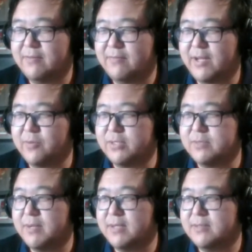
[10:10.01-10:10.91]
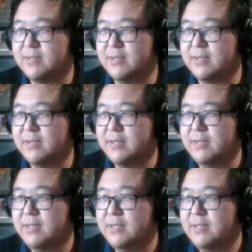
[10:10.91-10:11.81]
Flatwoods monster,
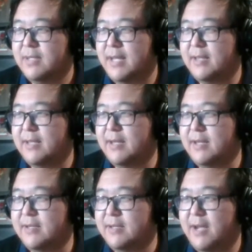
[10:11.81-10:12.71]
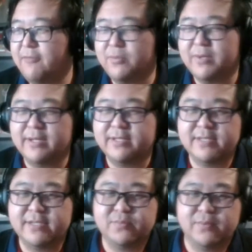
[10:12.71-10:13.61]
and then everyone else
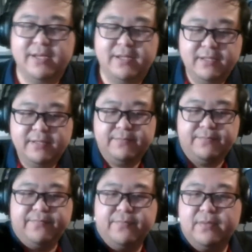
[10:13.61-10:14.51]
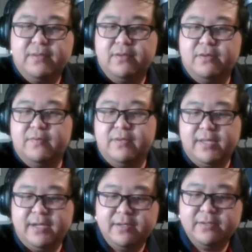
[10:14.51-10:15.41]
as well over there.